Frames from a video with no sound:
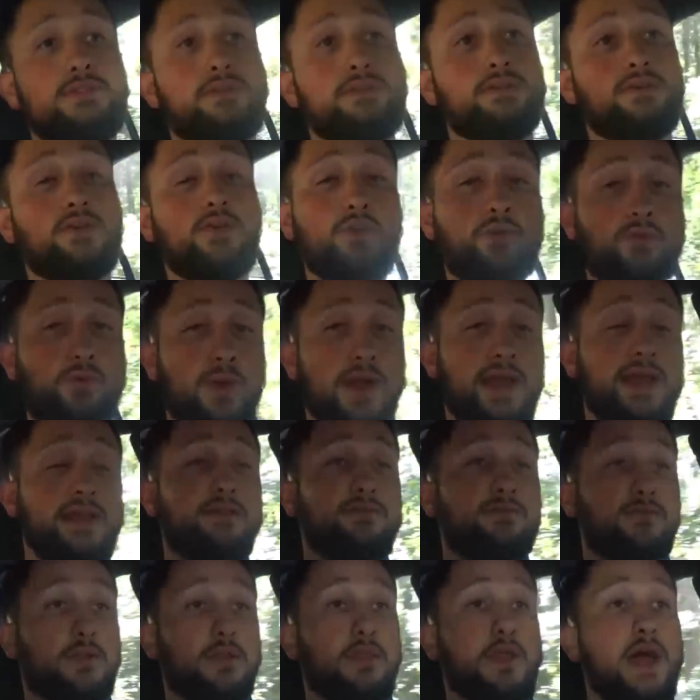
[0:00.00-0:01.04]
Great,
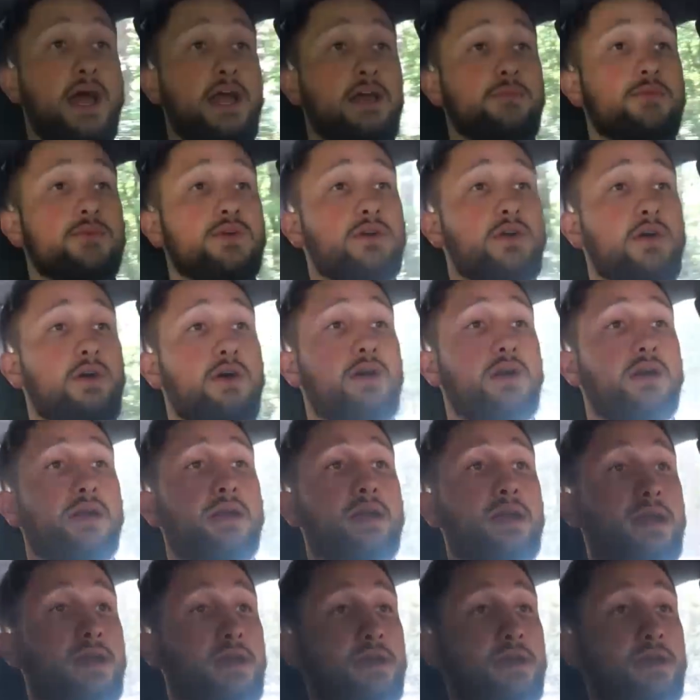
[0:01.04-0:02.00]
reliable car.